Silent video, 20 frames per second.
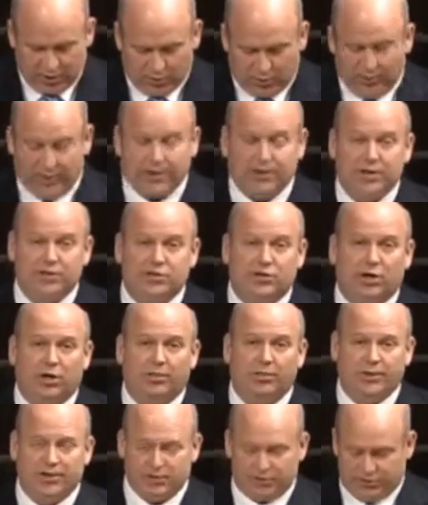We are
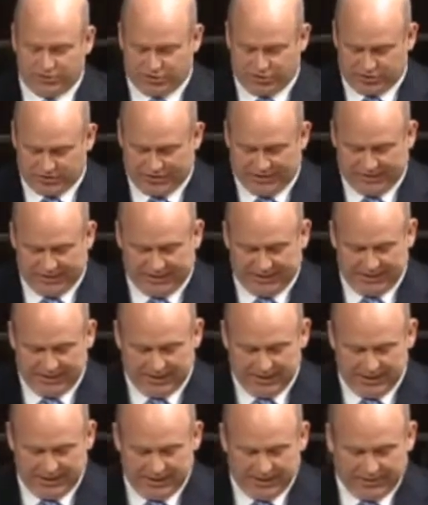determined to see
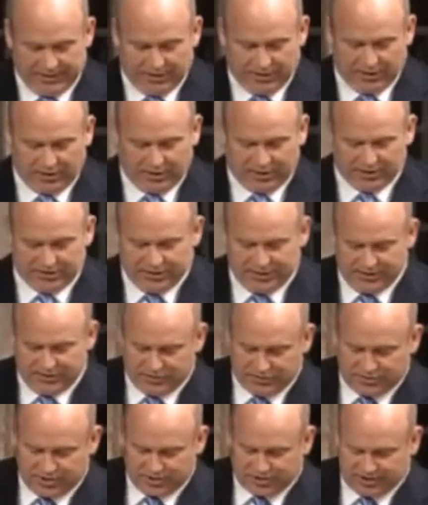their
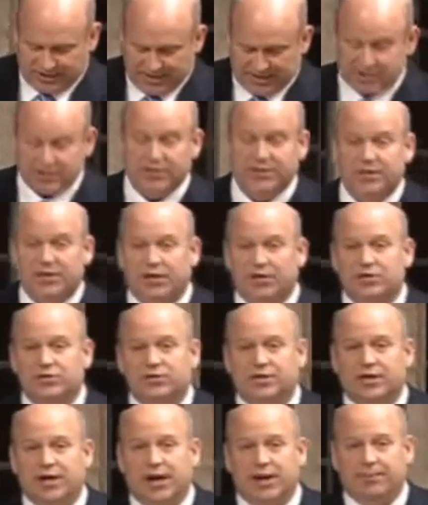continued success in the years
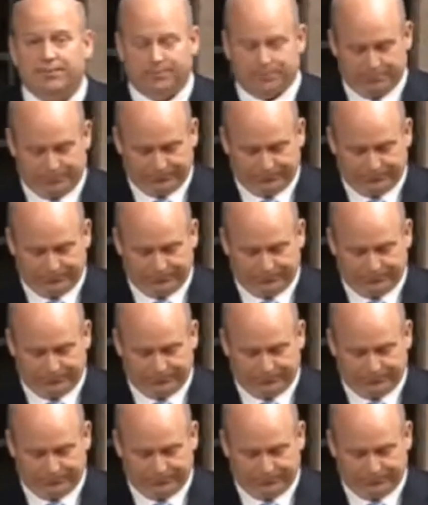to come.